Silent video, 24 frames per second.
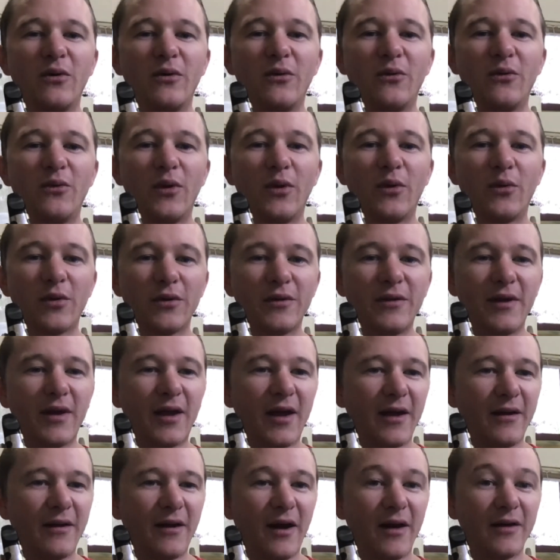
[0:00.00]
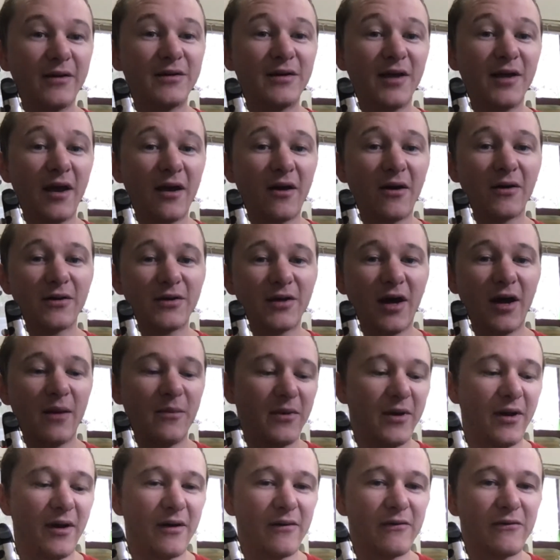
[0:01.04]
We really cannot take our time
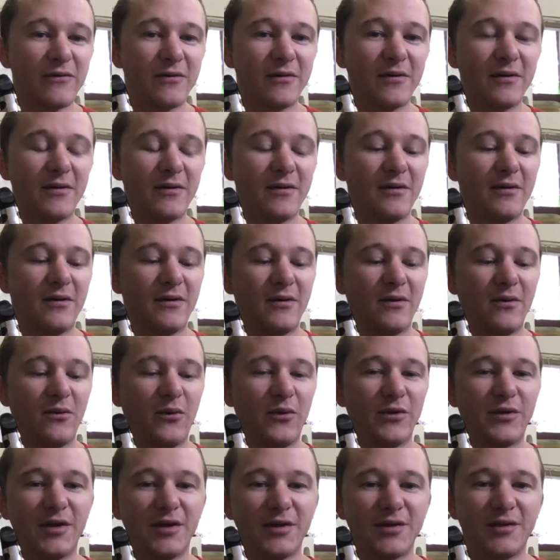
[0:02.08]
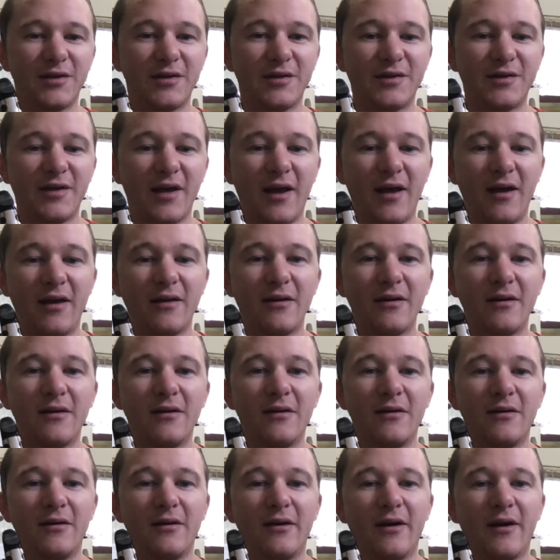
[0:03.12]
enough, which is to say,
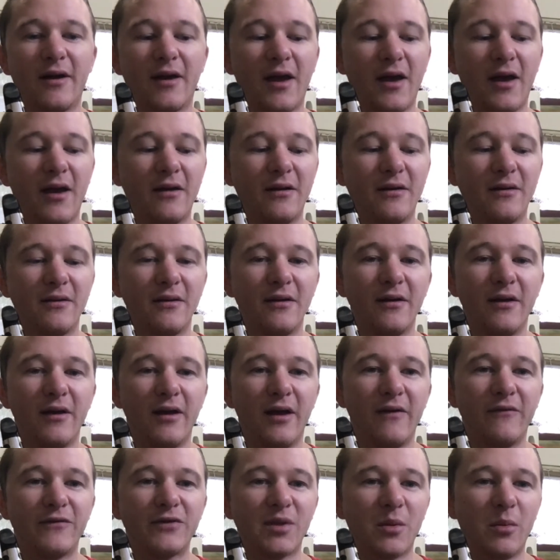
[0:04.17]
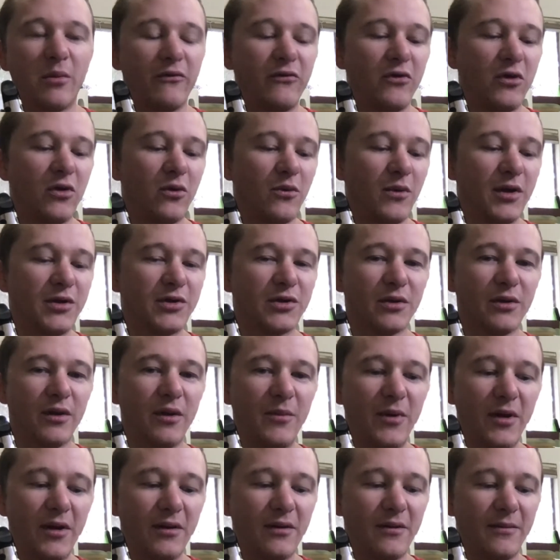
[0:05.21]
again, if some of you reach a
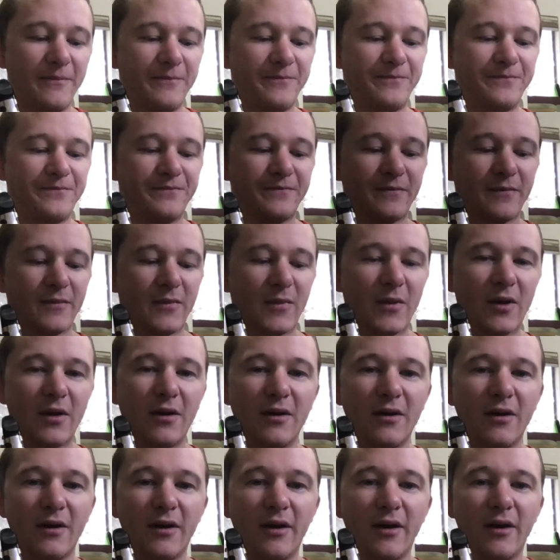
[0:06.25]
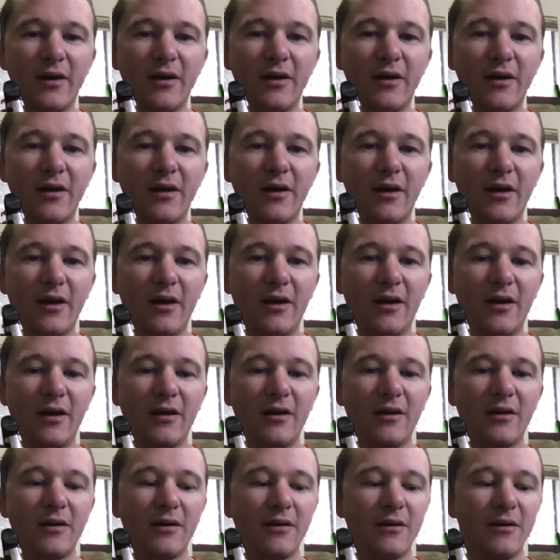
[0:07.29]
limit
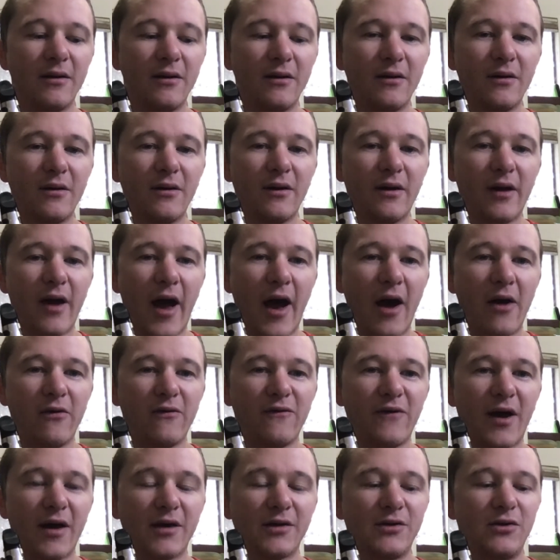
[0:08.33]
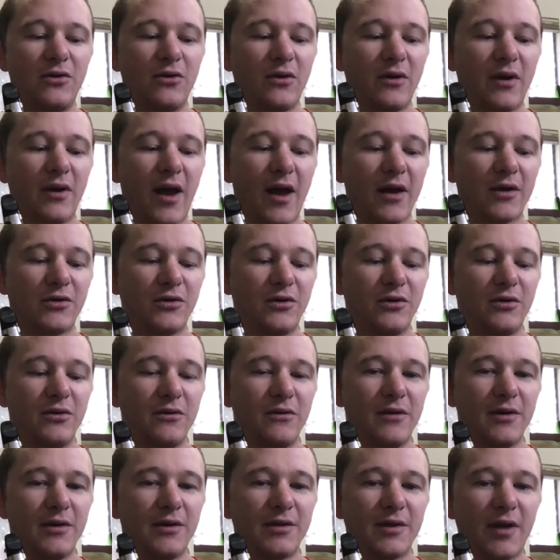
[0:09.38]
in how fast you can actually do
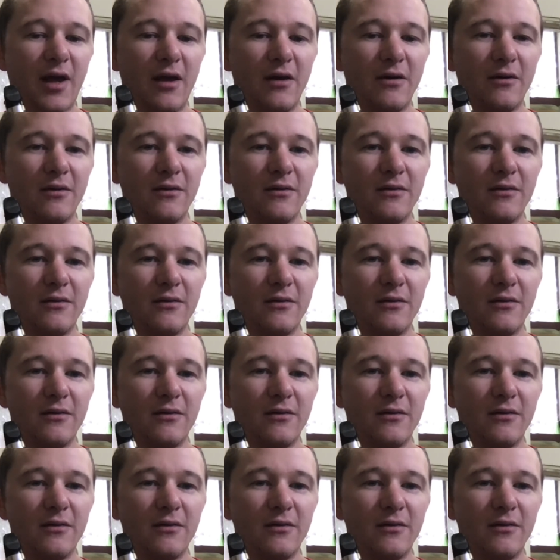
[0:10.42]
this scale,